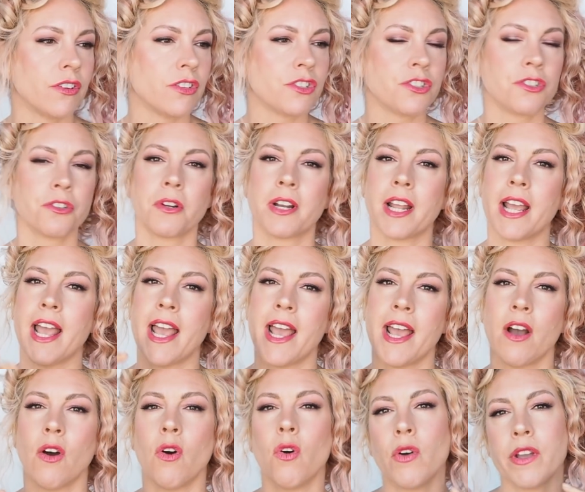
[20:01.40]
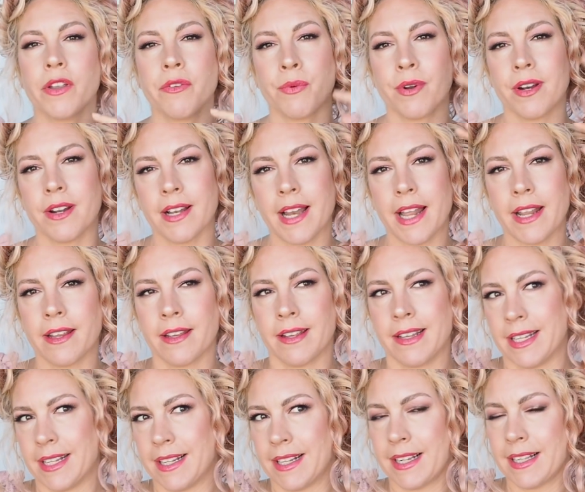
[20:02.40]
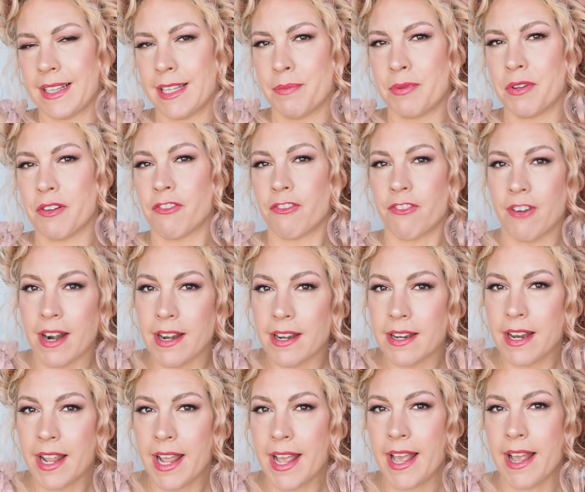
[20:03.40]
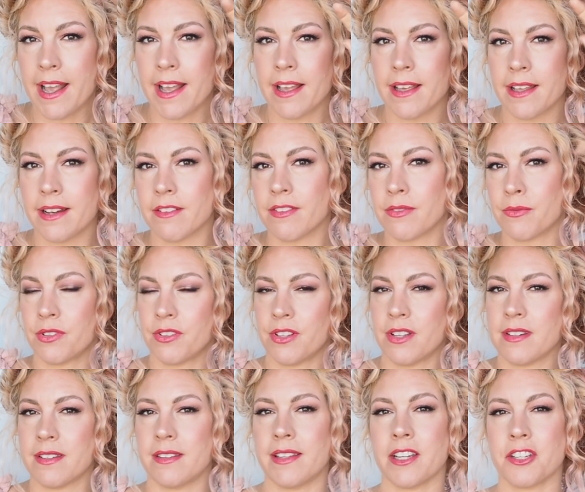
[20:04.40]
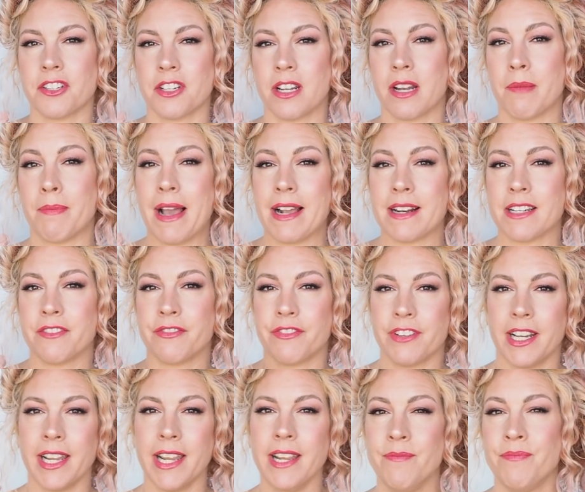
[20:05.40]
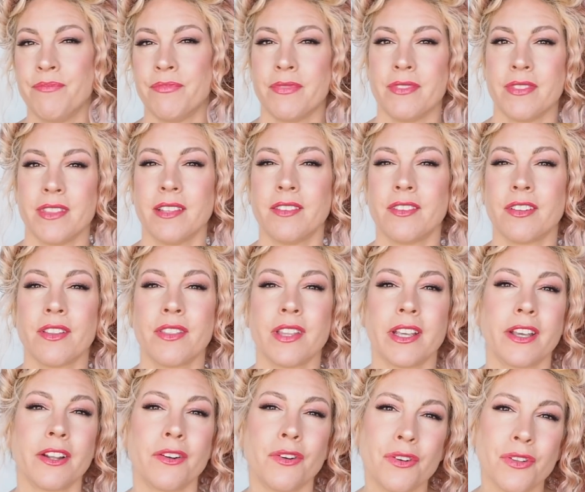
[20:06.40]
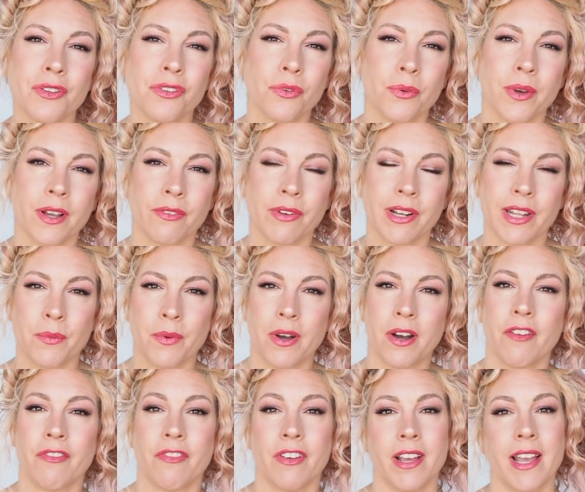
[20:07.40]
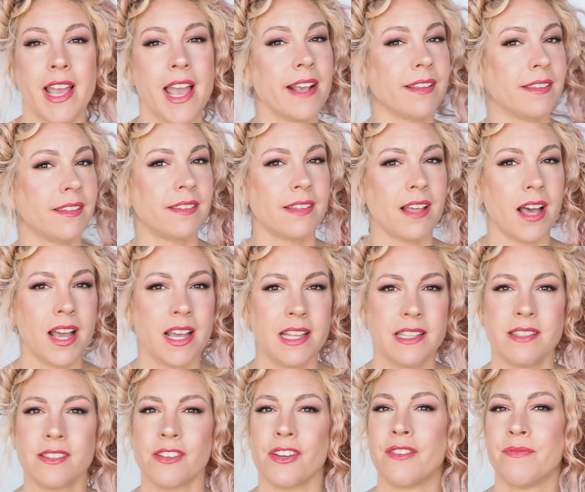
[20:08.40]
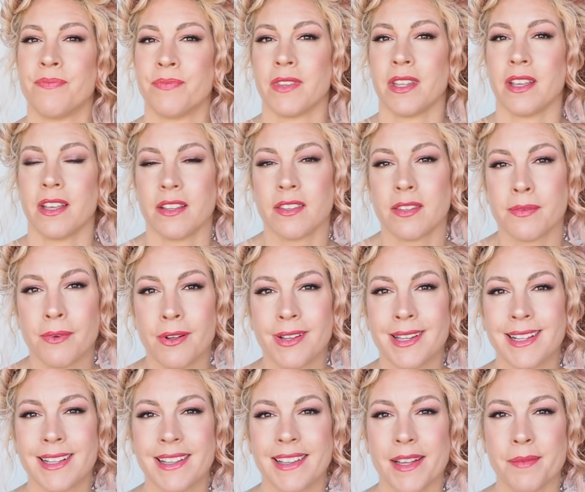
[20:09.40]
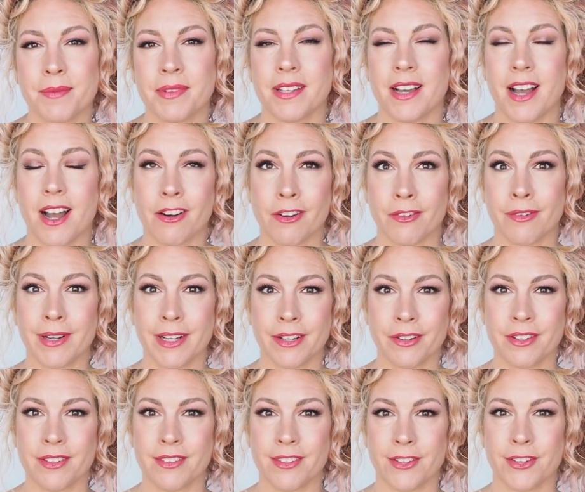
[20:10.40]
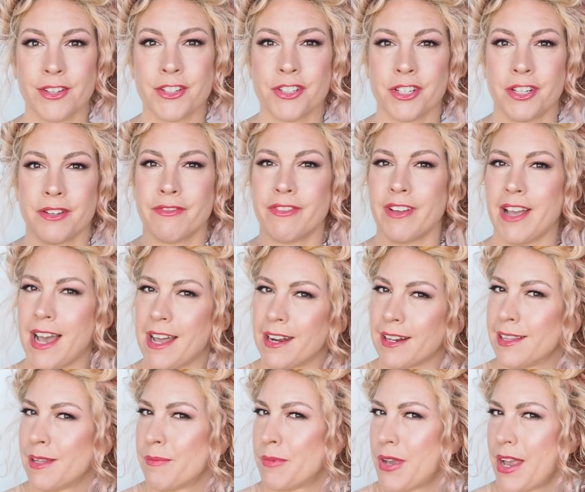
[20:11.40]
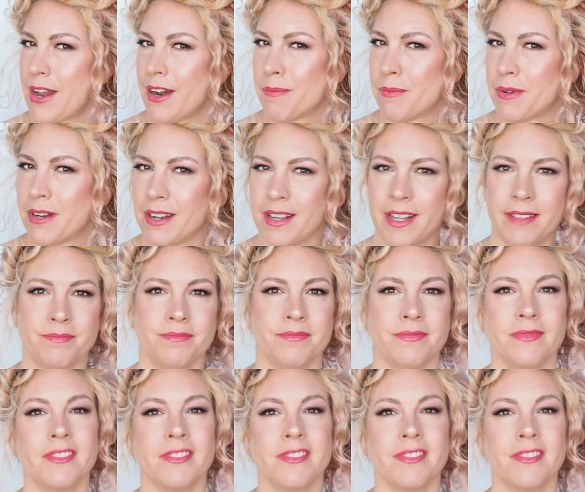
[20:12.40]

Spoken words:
got shorter hair, or you want to like clip your front hair in a certain section and the back differently. This sort of thing can also work really well for exercise. So smaller clips are a really good solution for how to clip your hair up at night.